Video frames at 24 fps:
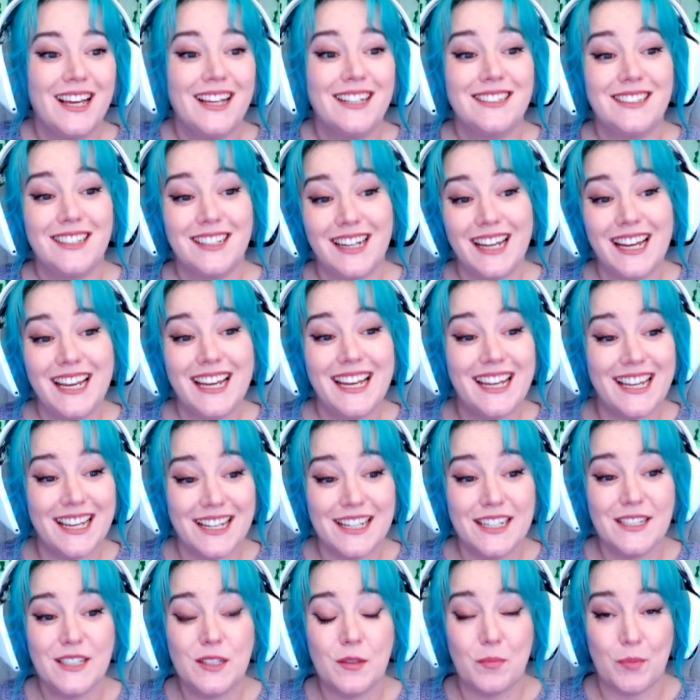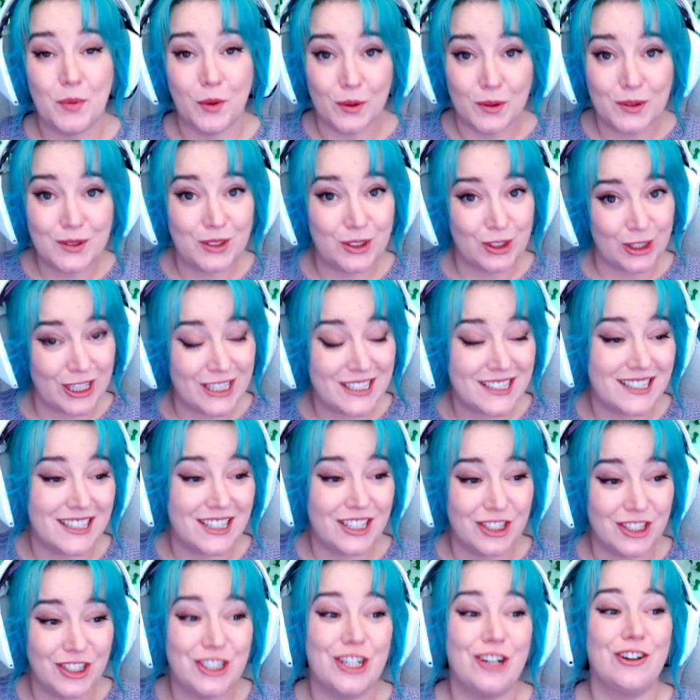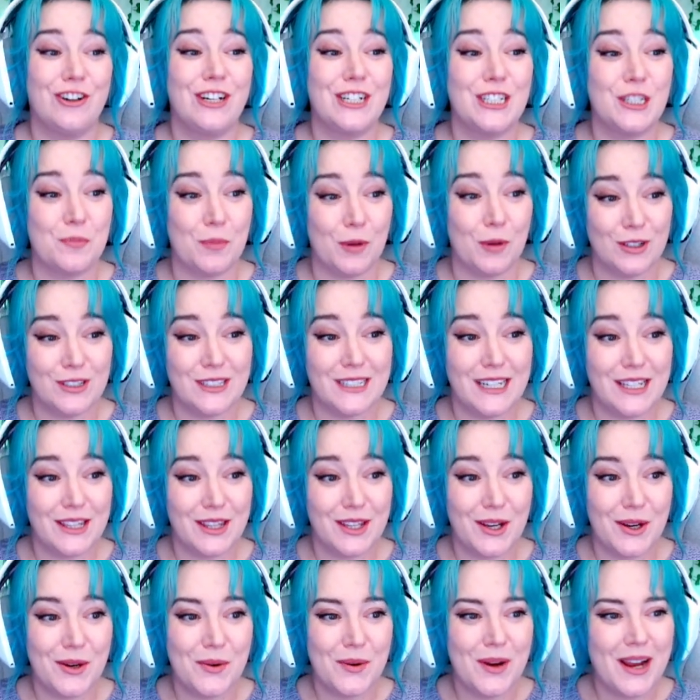Today is both Jason and Sherry's birthday, though,